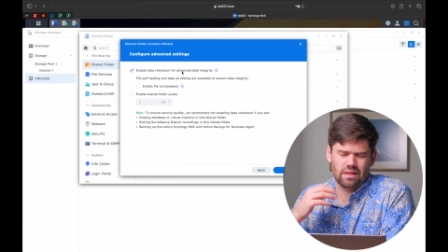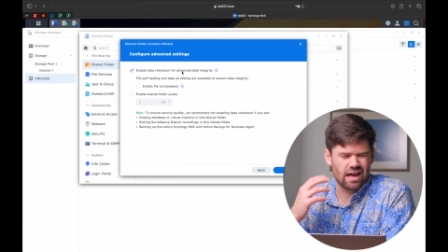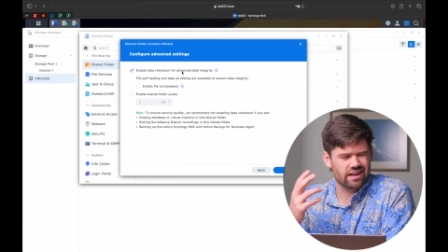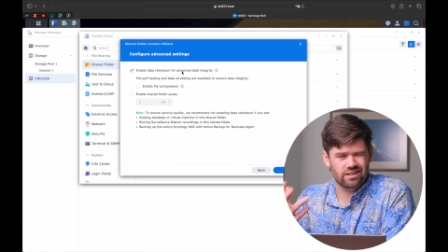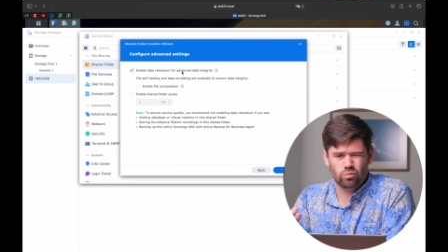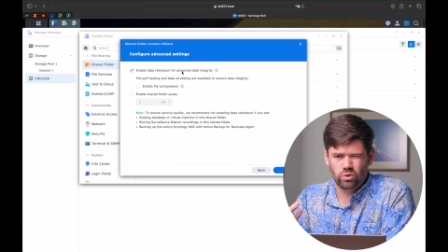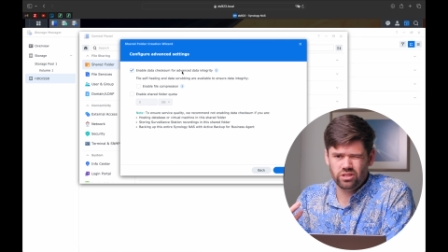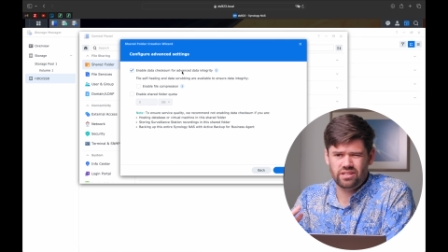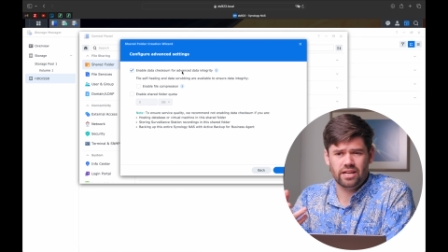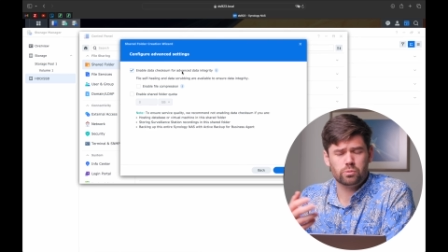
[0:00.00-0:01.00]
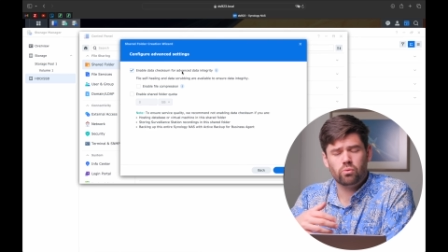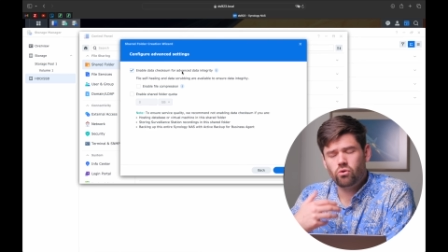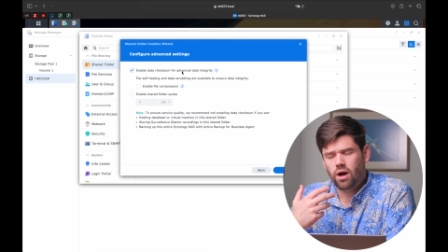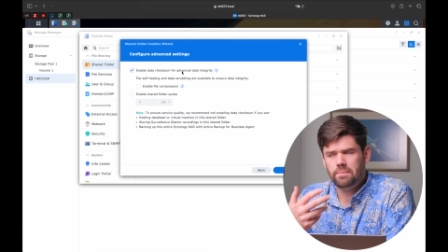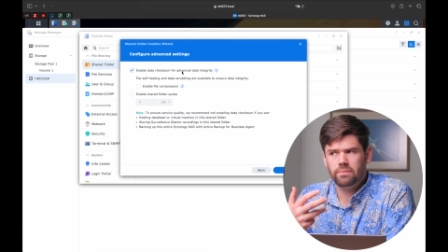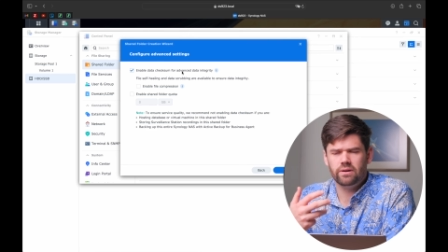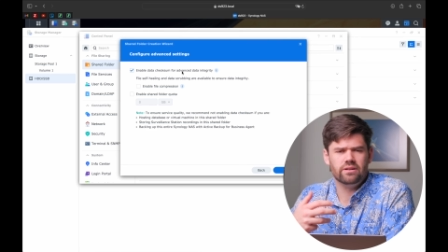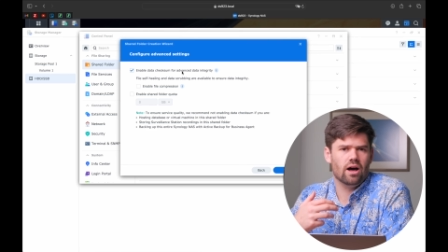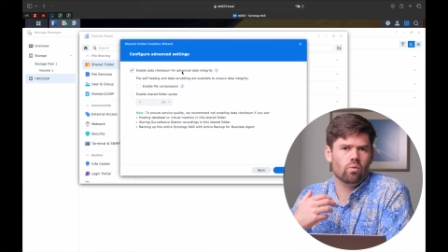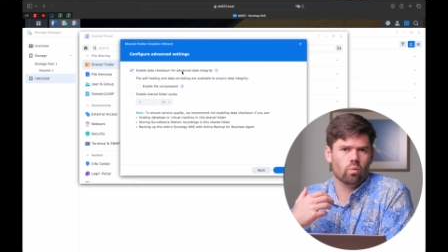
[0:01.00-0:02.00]
I will say it's probably
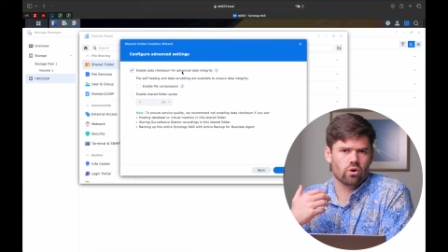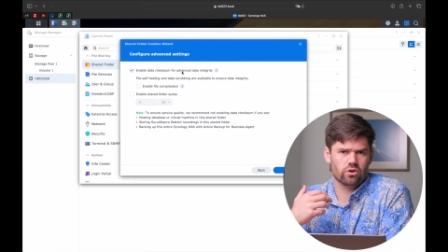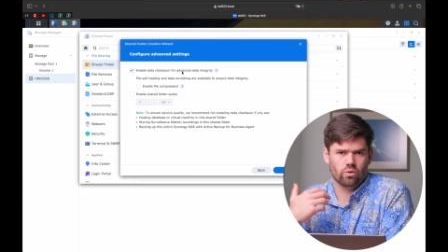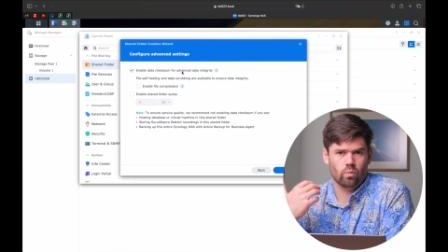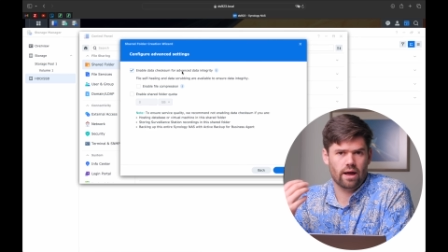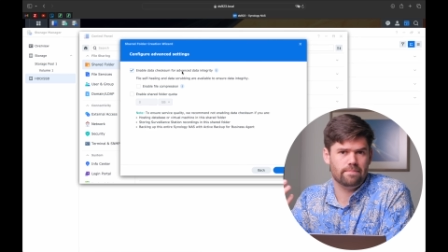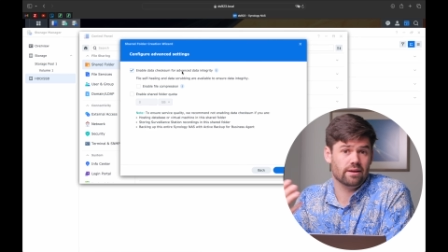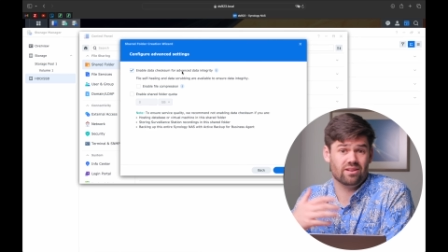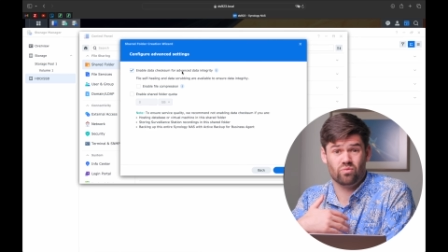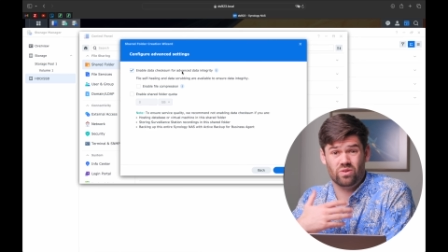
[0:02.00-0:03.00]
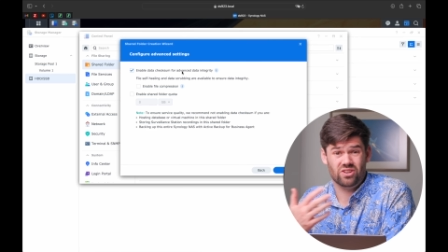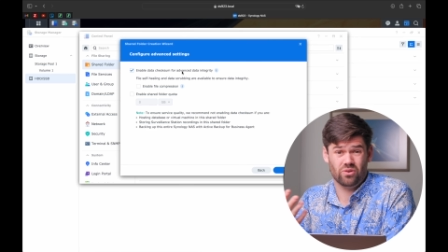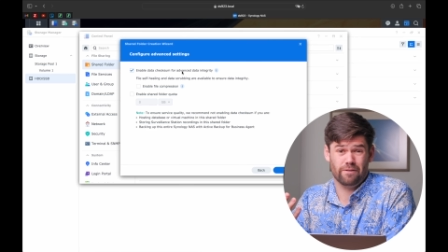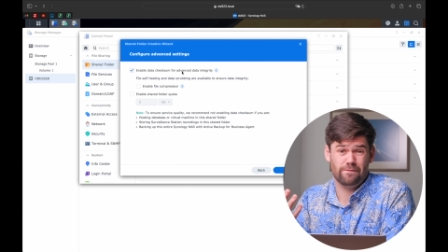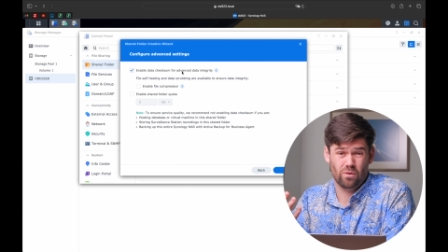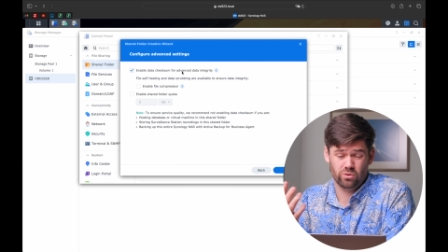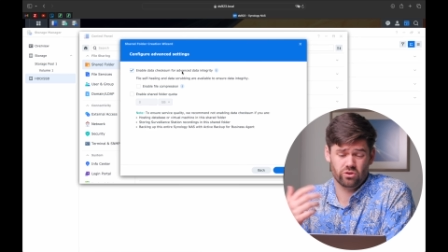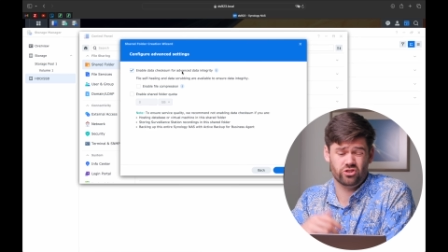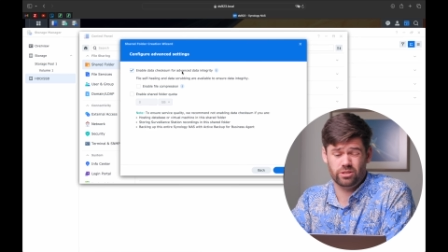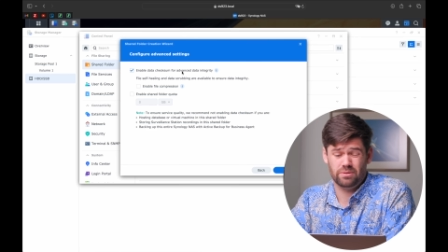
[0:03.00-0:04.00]
not worth wiping and redoing a
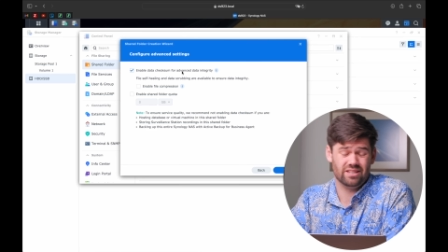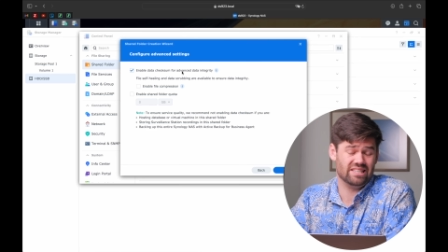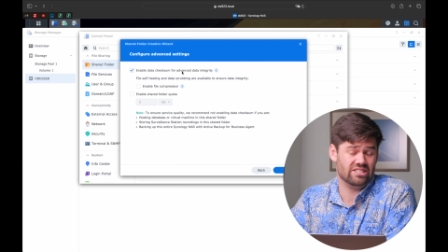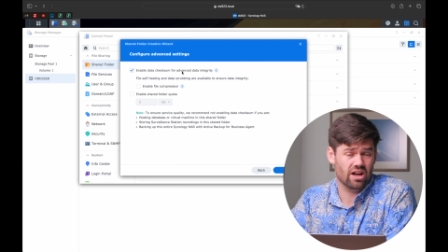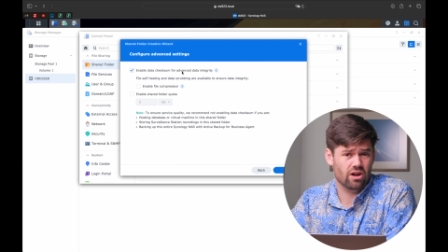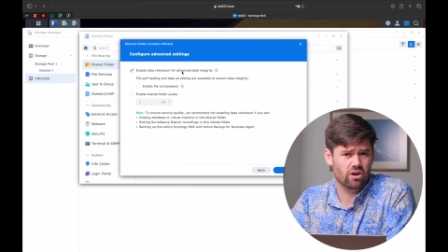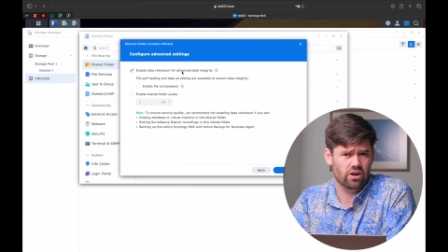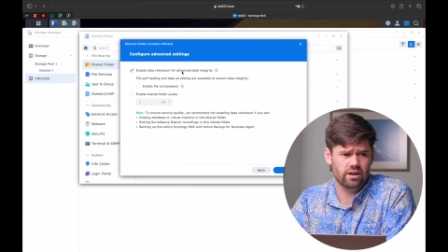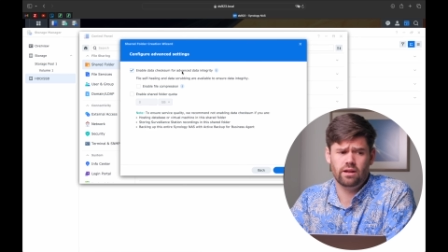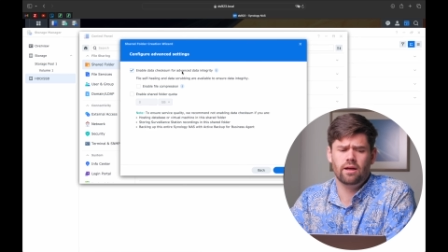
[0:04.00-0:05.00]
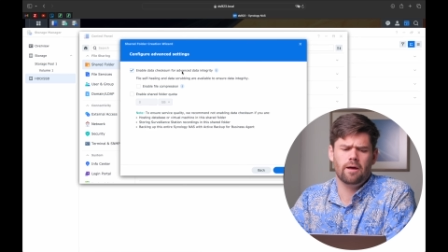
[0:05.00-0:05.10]
folder just because it's not on,